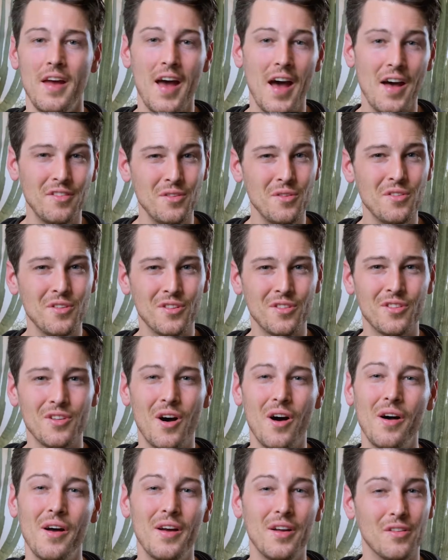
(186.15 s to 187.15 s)
As you just
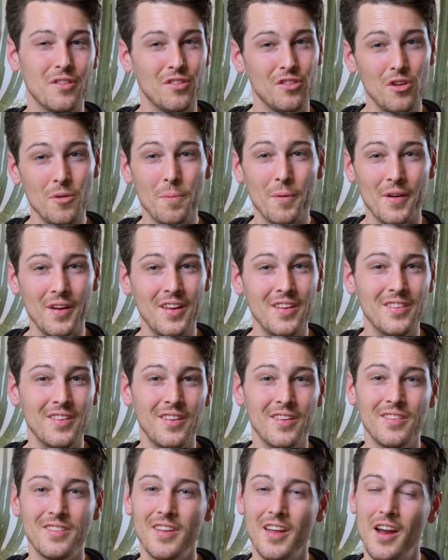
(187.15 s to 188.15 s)
saw, it's super easy
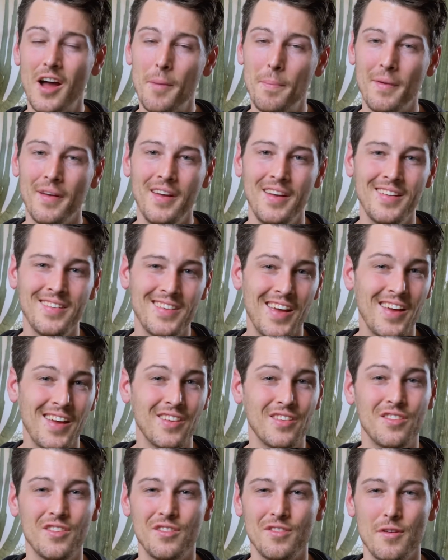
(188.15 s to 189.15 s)
to set up and
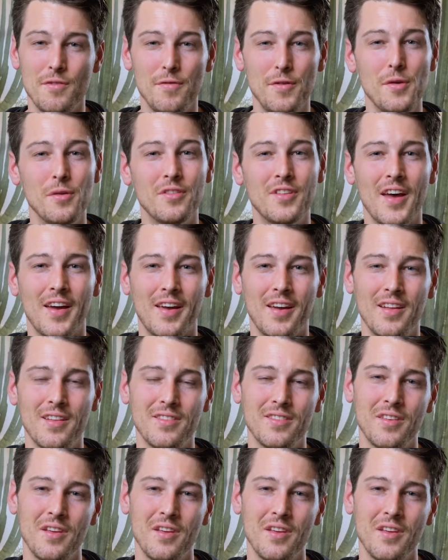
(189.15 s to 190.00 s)
takes just a few seconds.